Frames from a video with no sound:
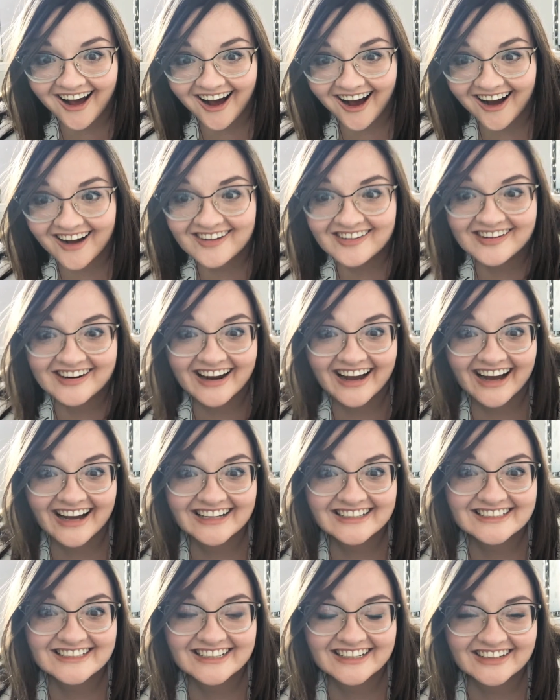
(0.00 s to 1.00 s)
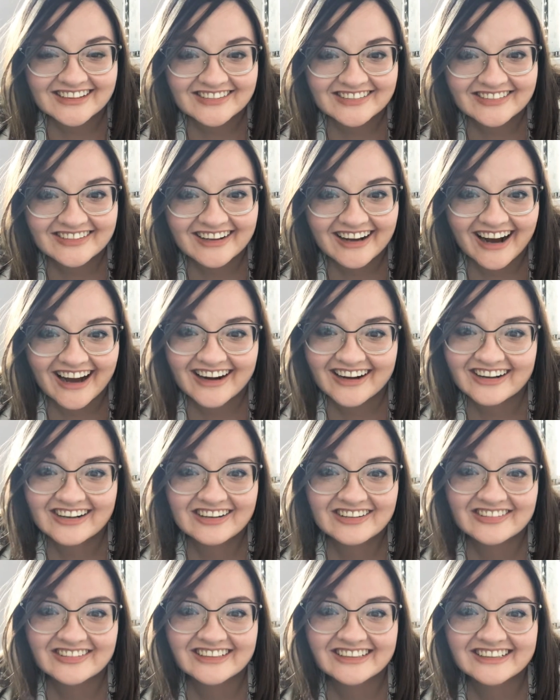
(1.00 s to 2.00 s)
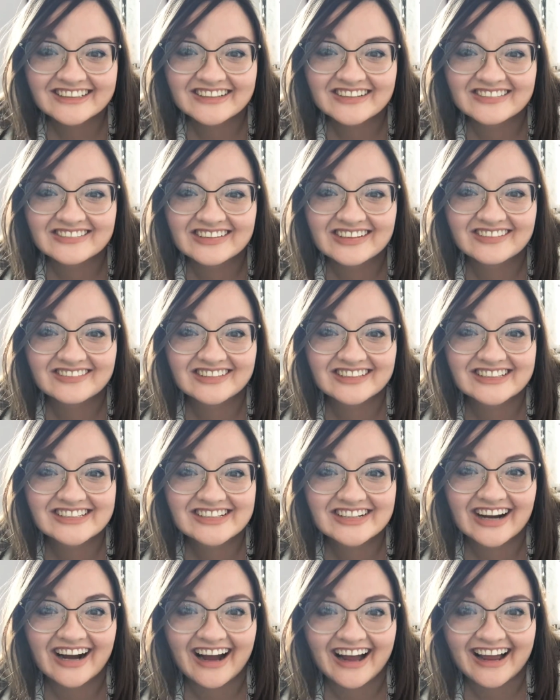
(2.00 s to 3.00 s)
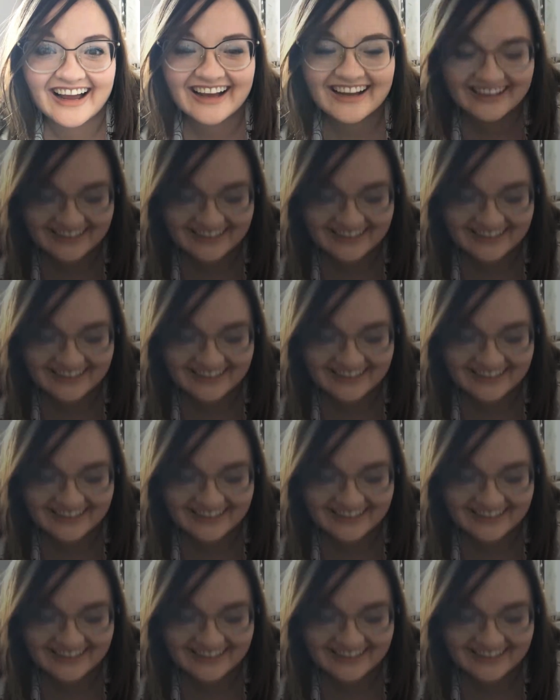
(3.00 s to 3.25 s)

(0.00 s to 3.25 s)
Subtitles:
I'm gonna ask him. I don't know if he'll do it, but I'm gonna try.